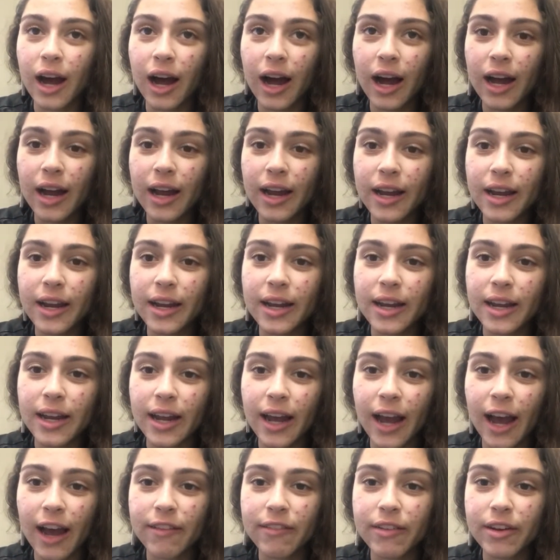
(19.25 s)
I
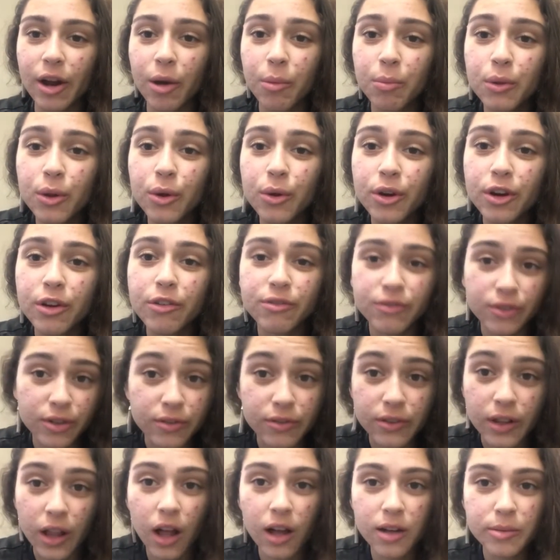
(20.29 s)
haven't uploaded for
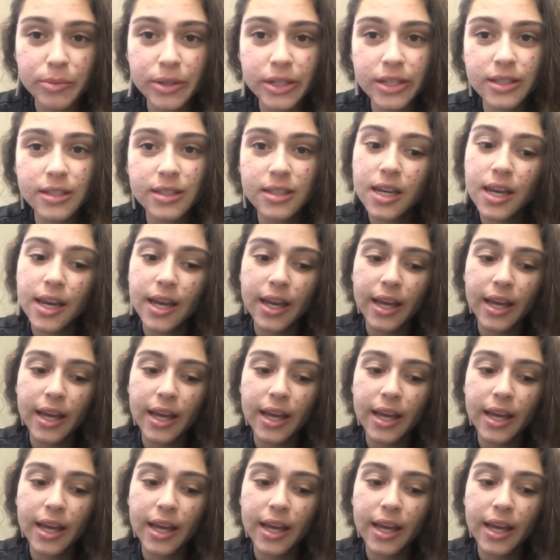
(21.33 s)
Vlogmas